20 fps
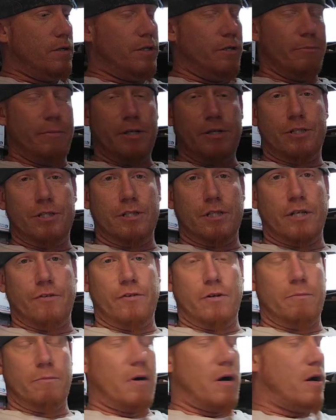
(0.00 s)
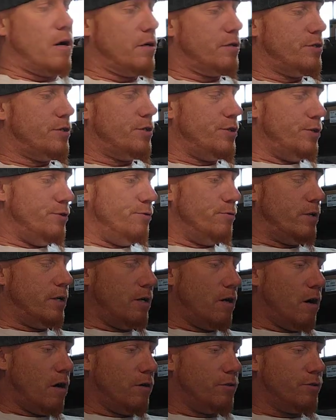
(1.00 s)
dimensions of your box, you
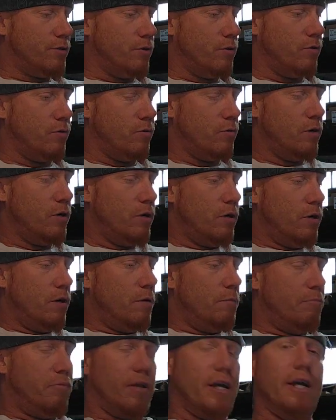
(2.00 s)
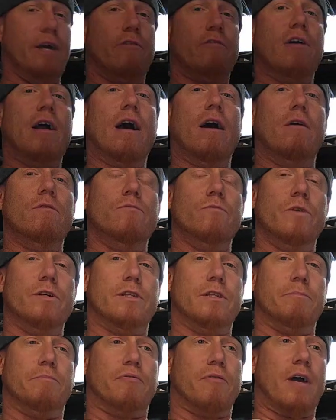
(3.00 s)
can also play around
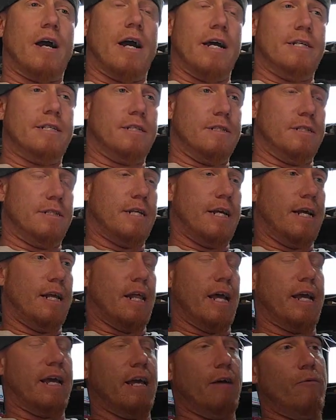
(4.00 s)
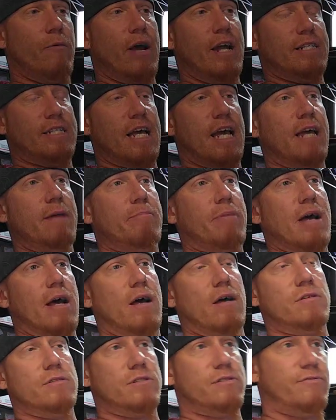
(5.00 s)
with the price and say, like, it weighs 8
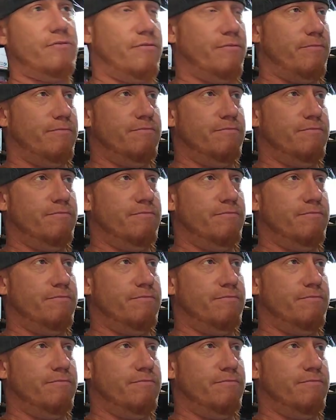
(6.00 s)
pounds,